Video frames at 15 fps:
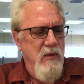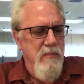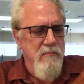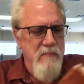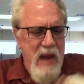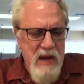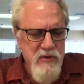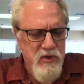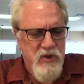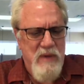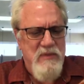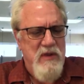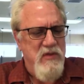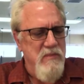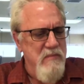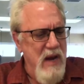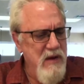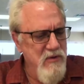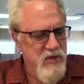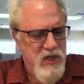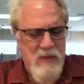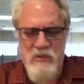manuscript after
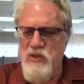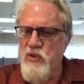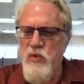manuscripts,